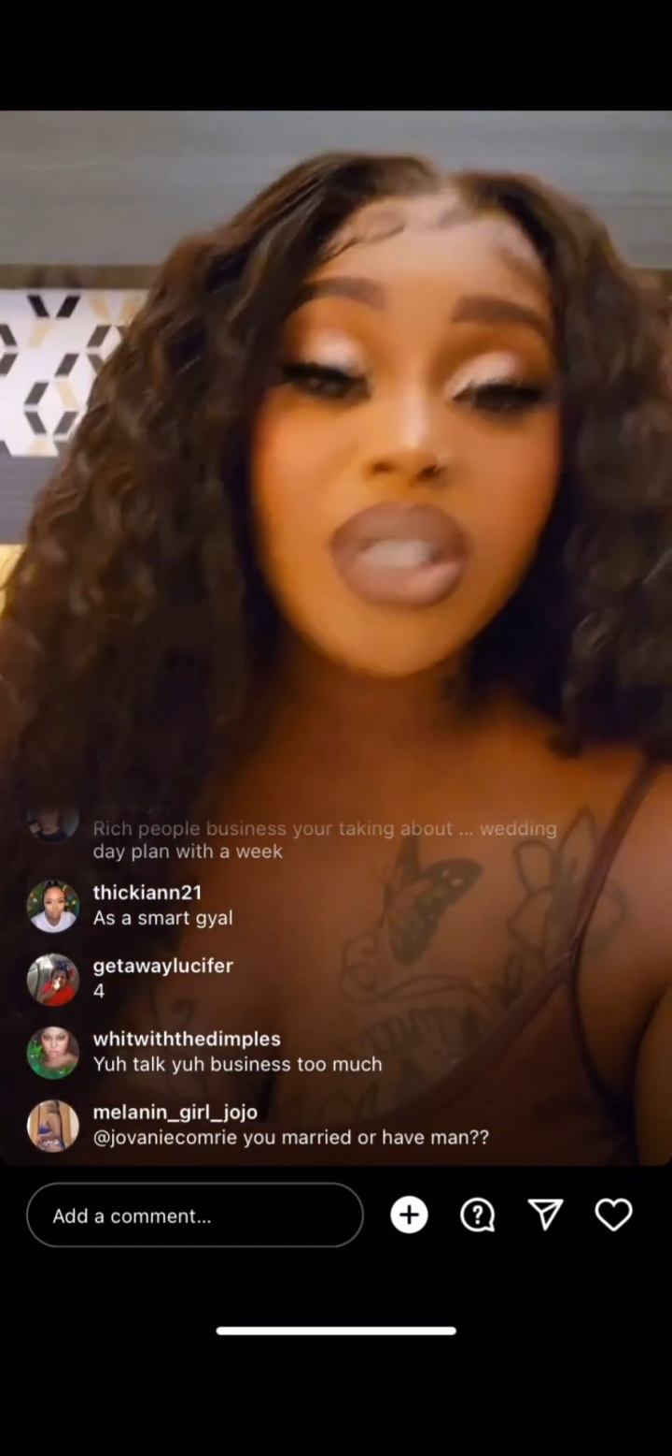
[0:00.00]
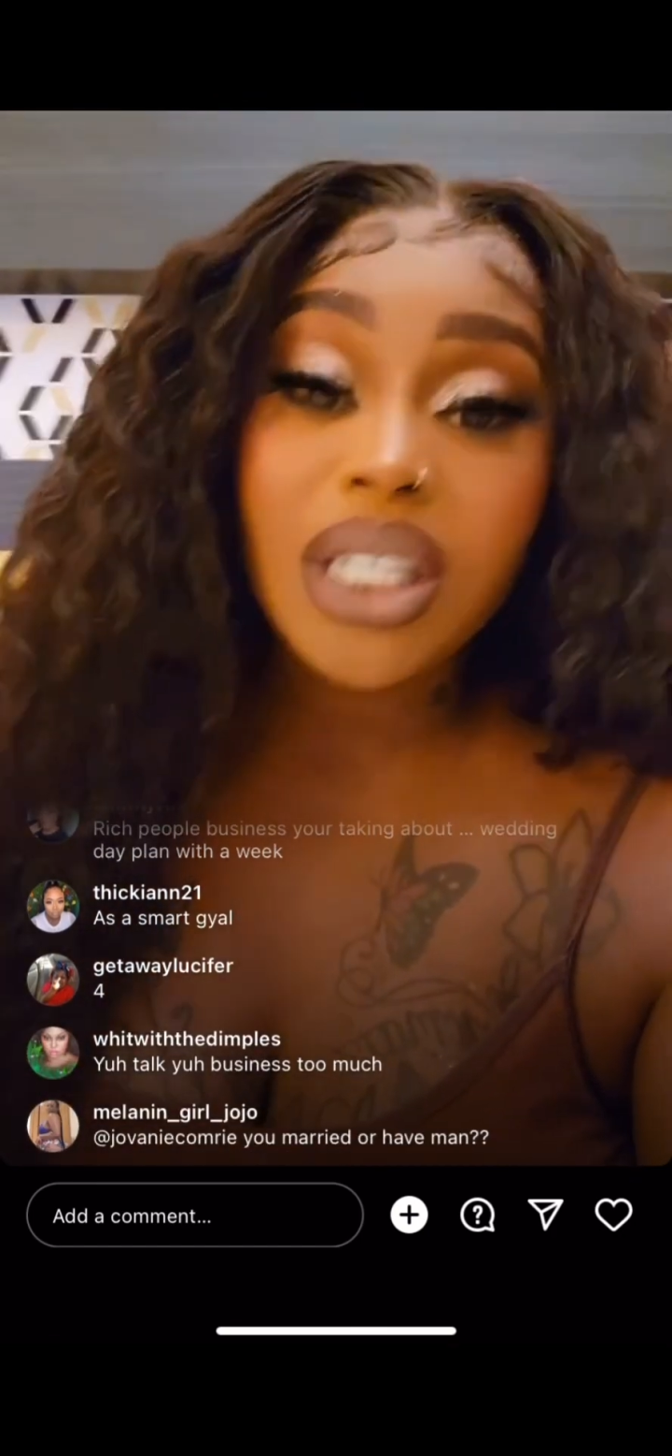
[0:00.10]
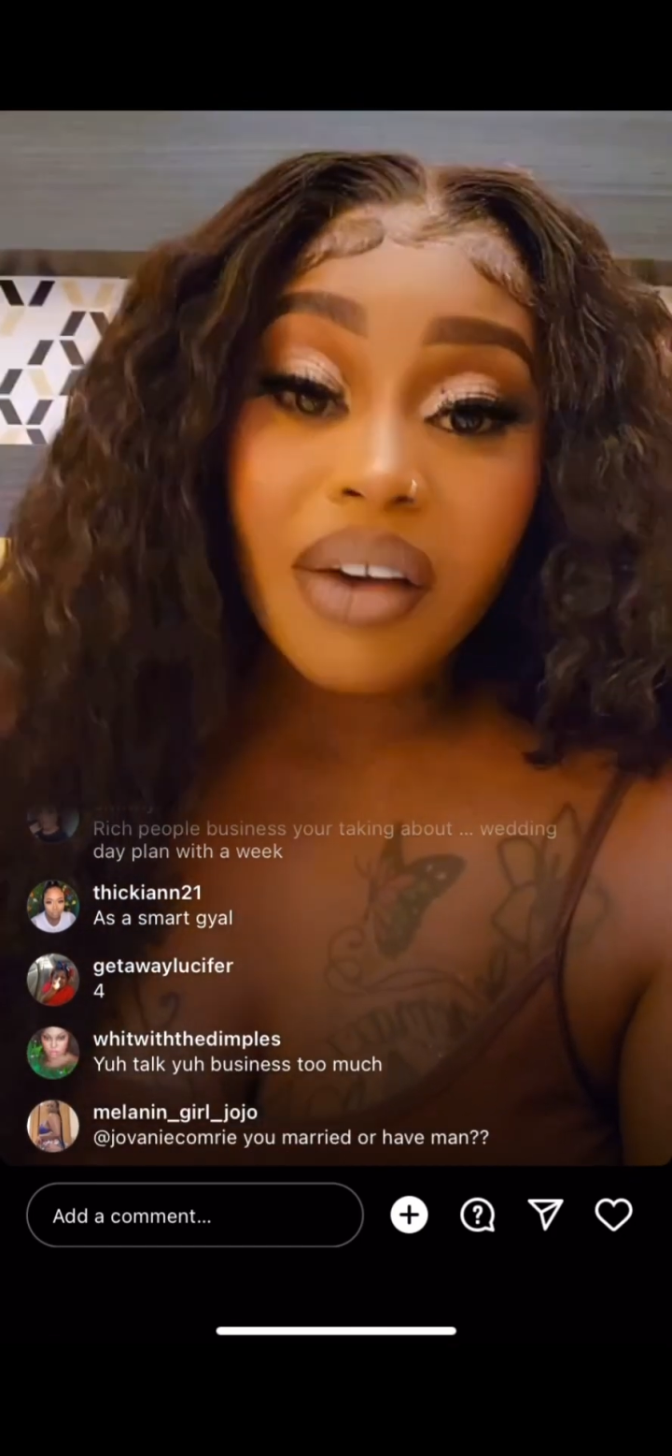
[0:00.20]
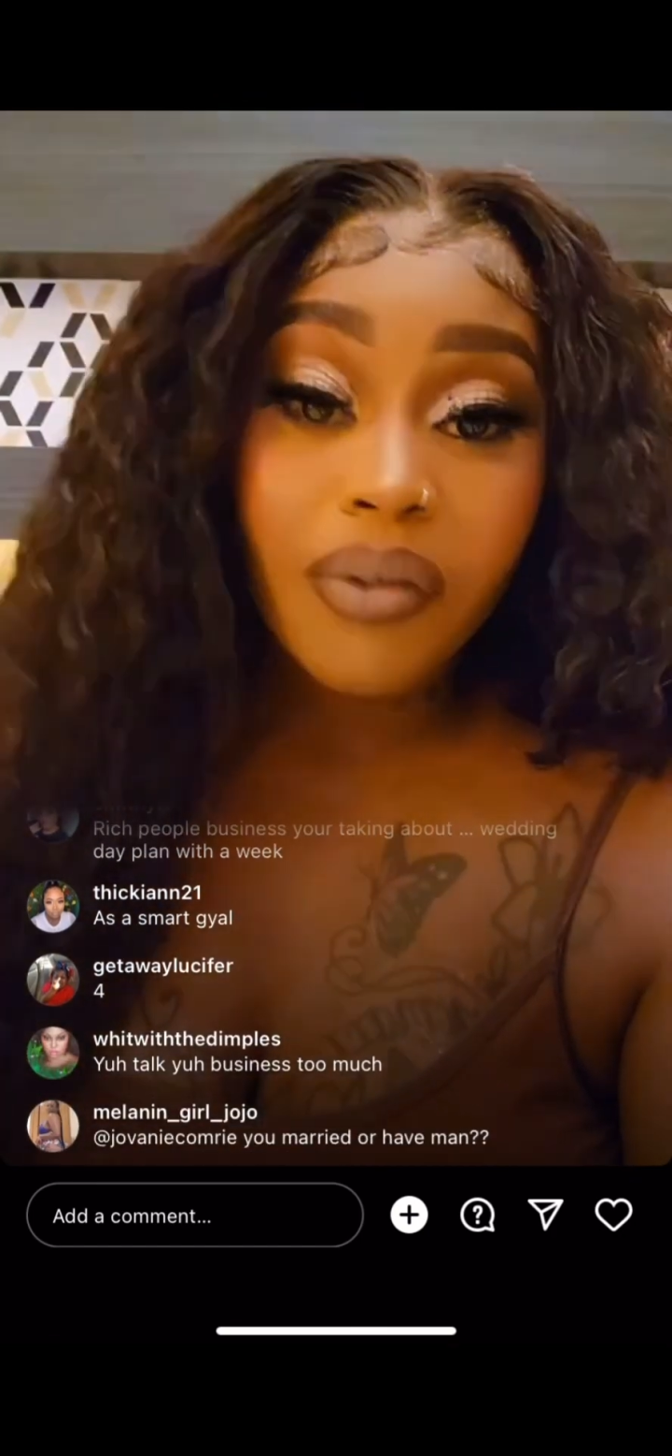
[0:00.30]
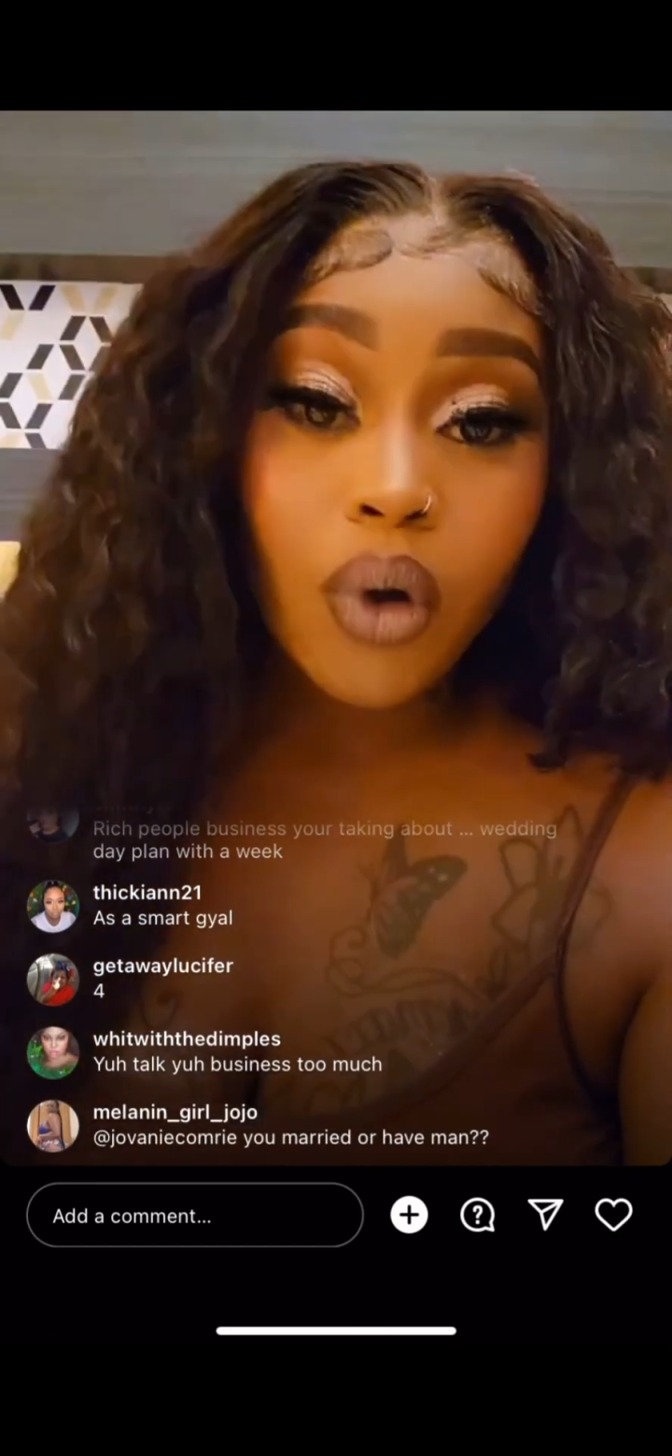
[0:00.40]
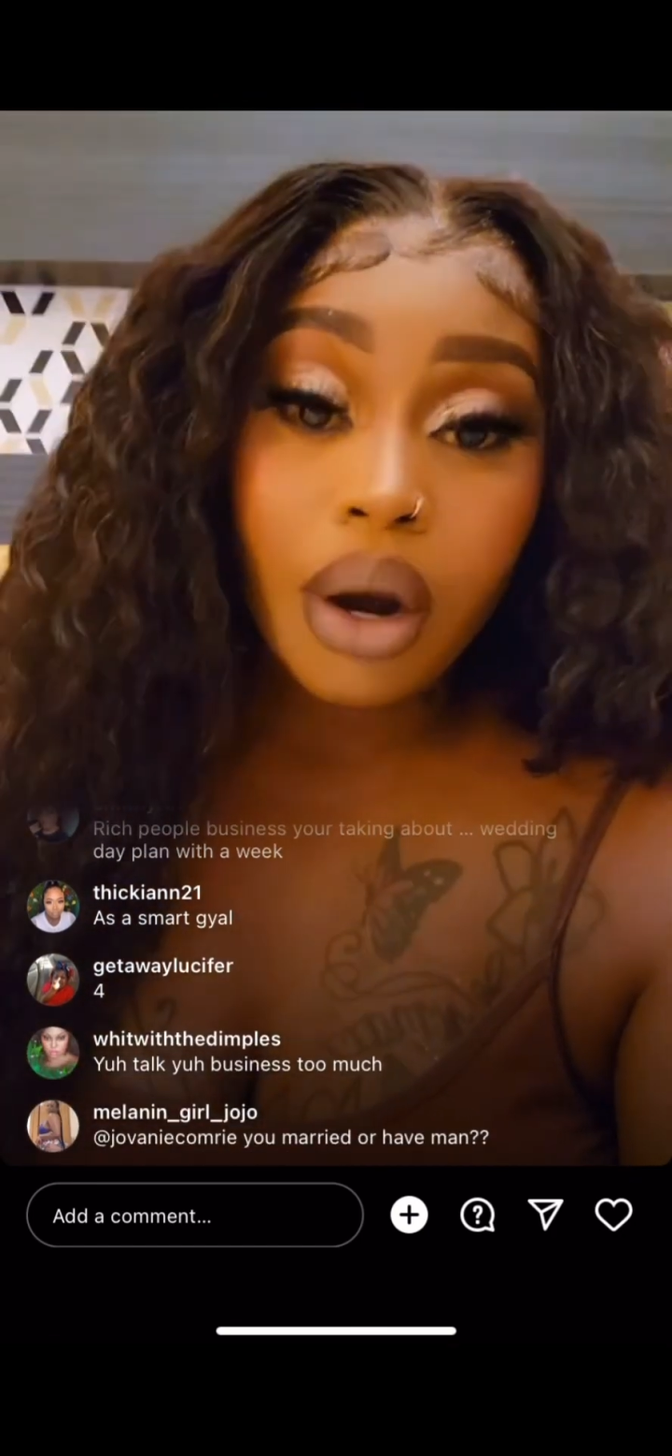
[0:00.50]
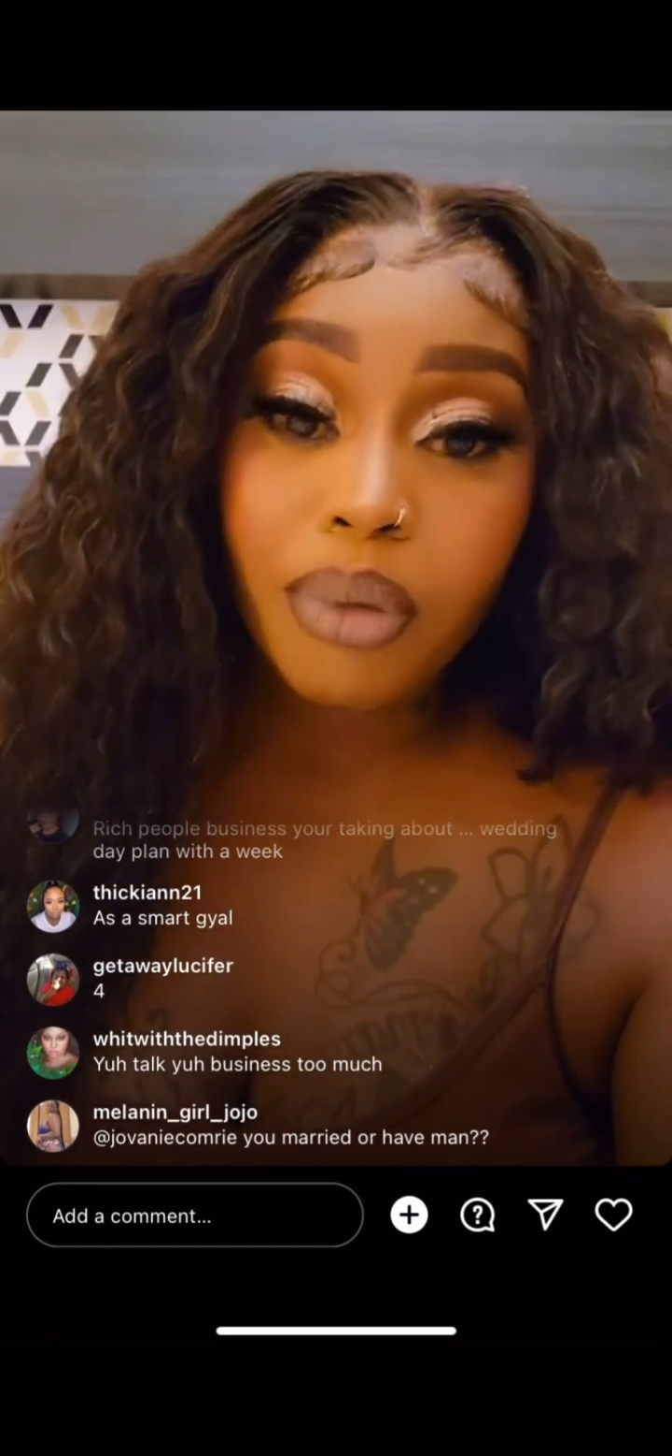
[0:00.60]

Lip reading: mostly have